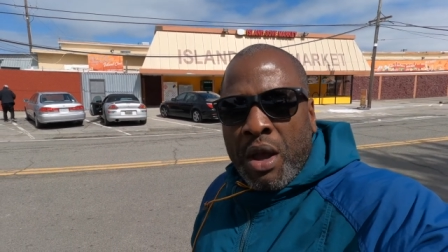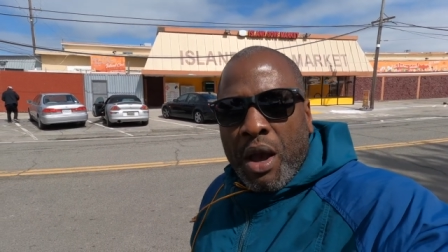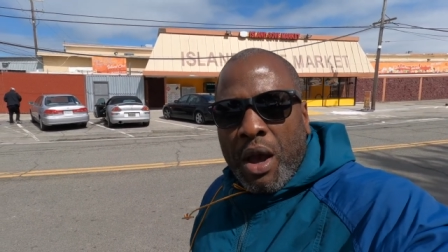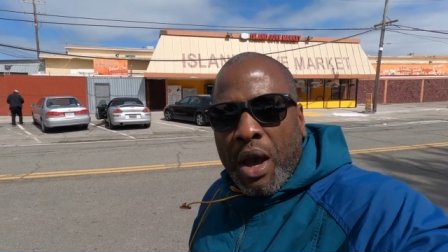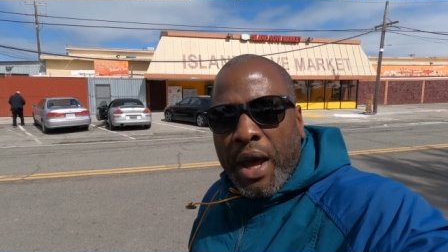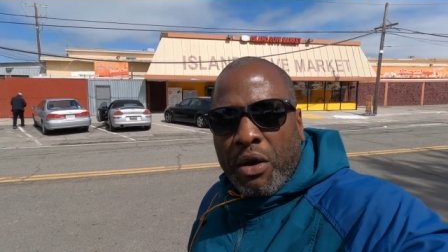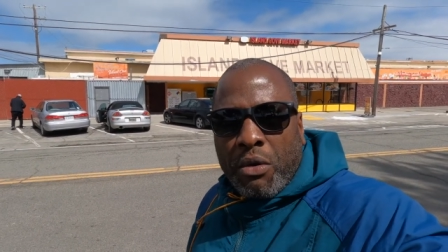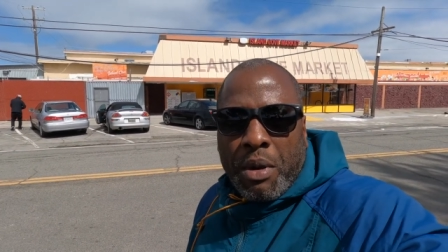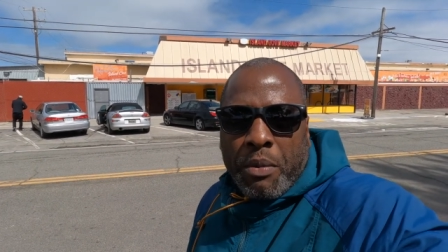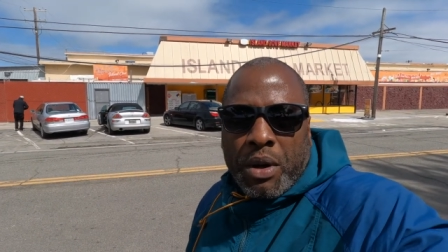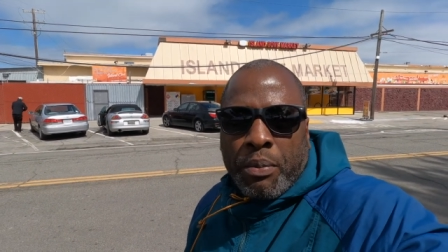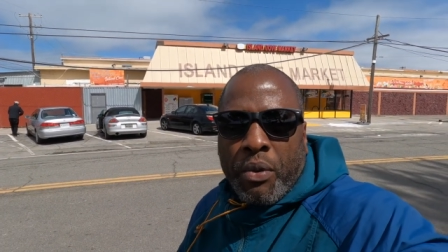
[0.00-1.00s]
Uh, I don't
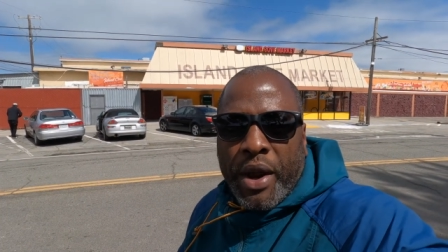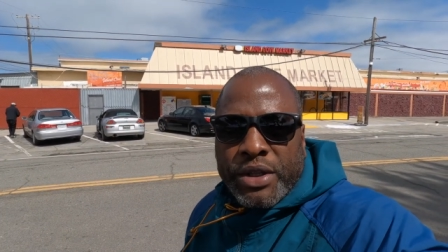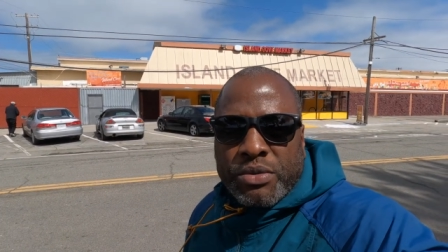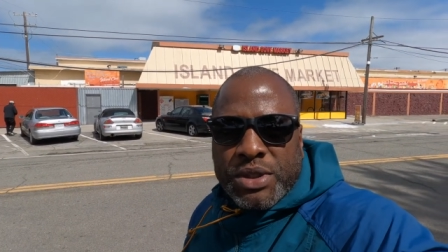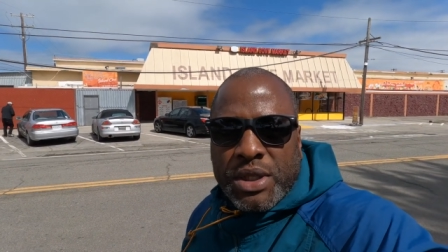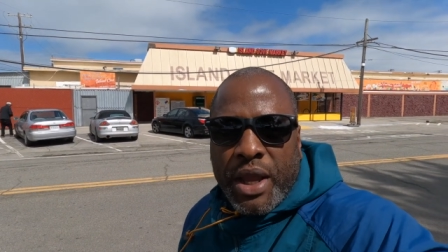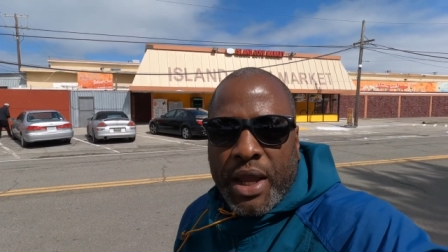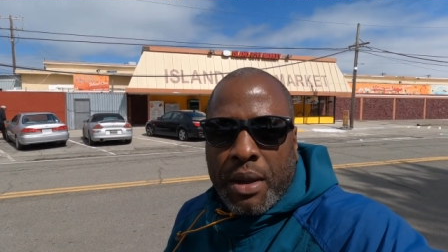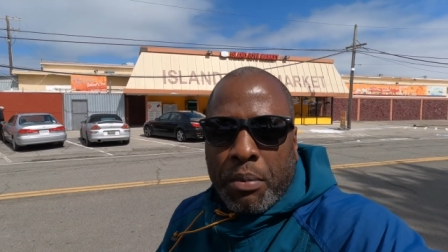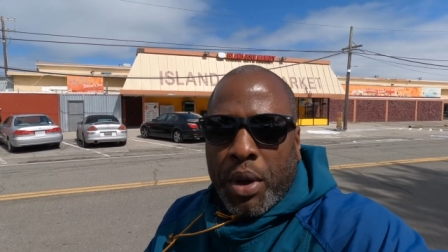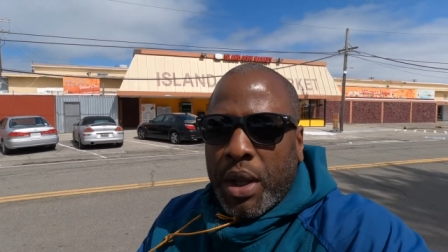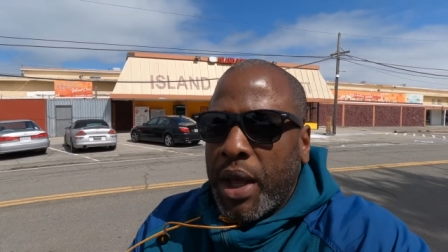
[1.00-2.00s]
remember the price was
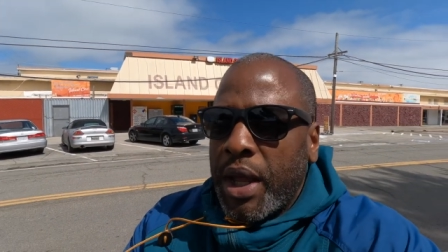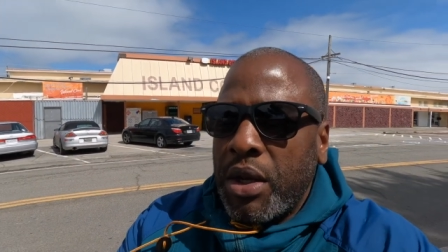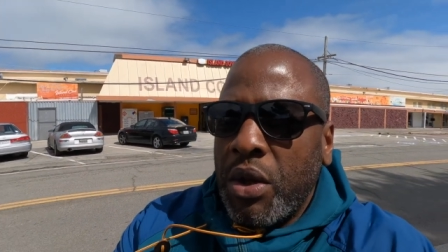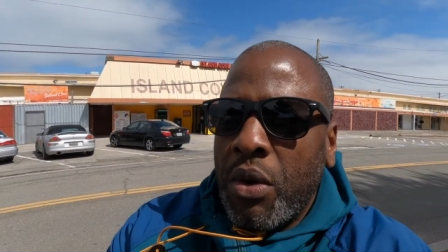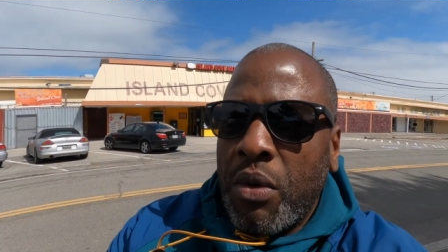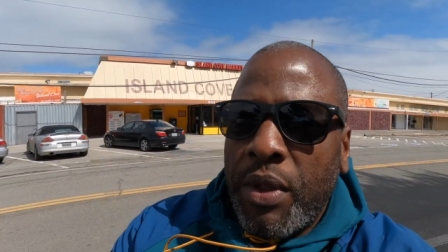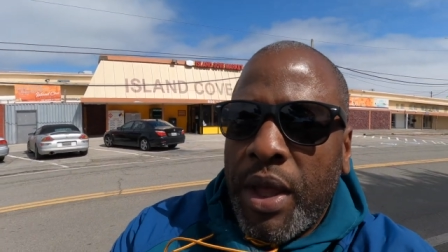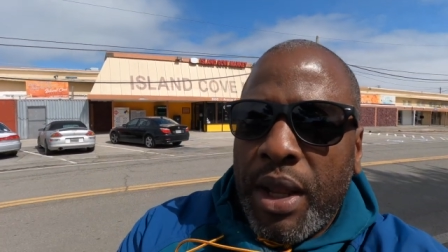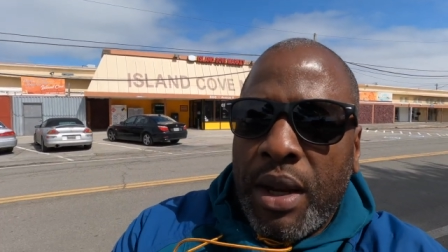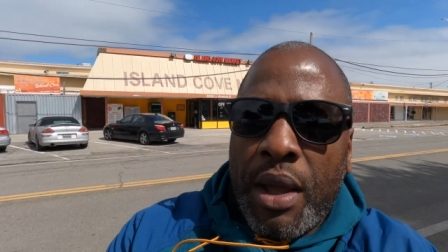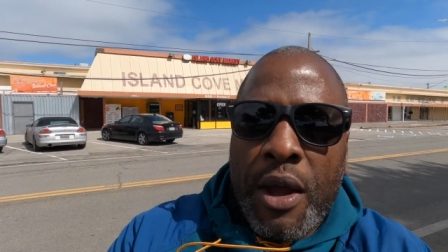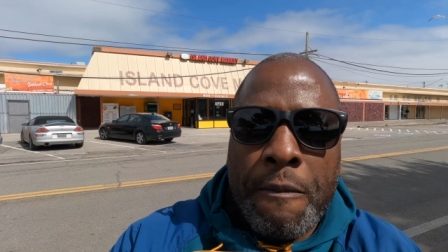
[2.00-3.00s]
like, but I know
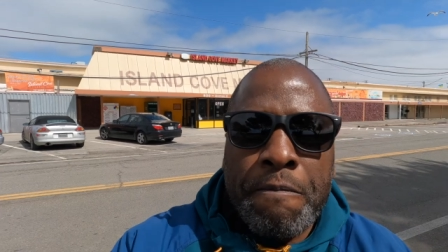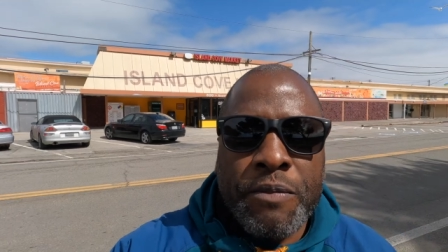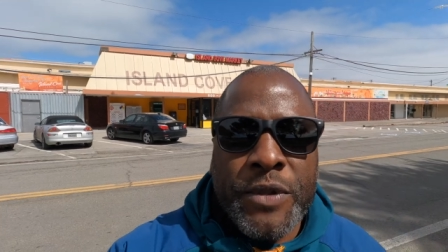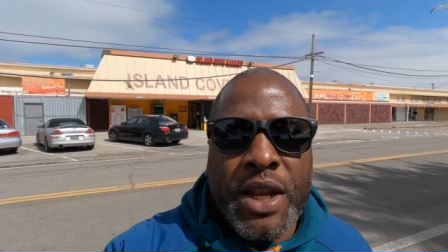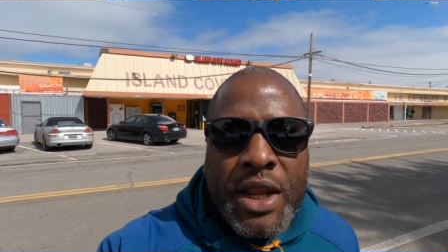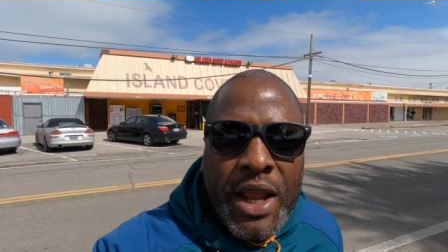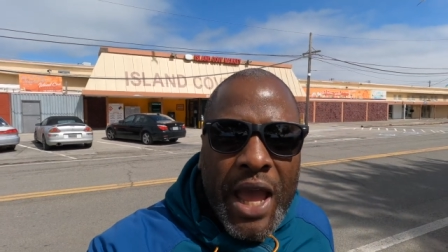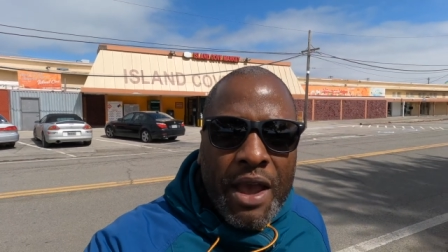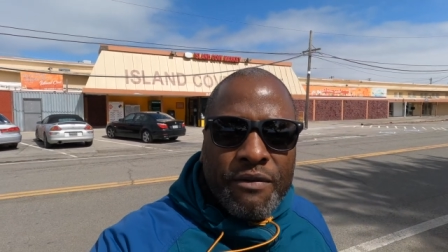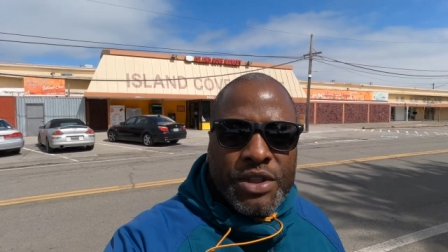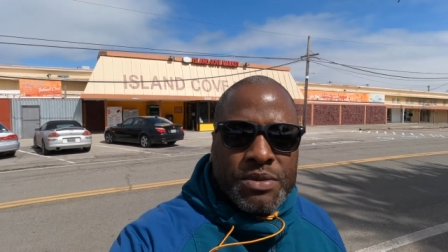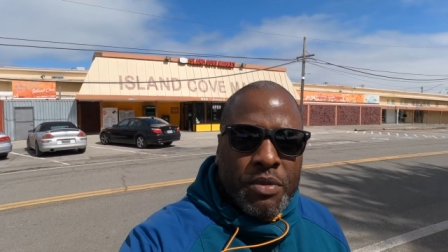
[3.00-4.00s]
that um, they didn't
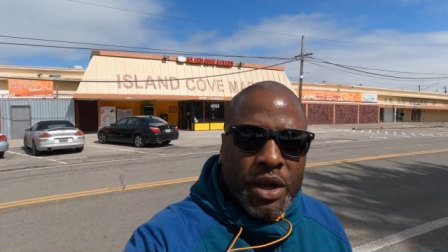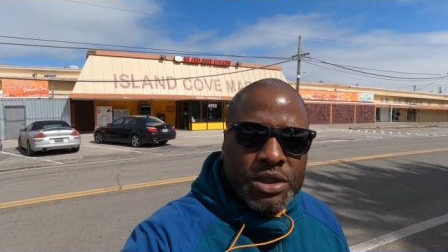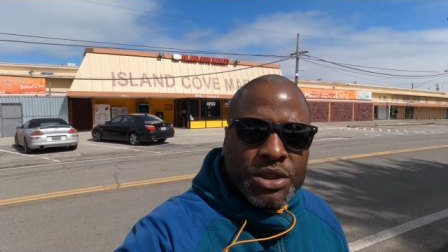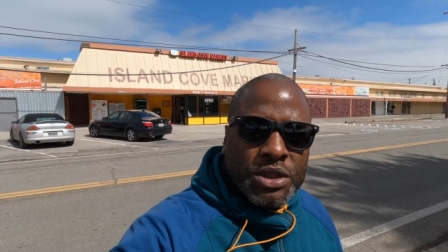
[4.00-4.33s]
have as much.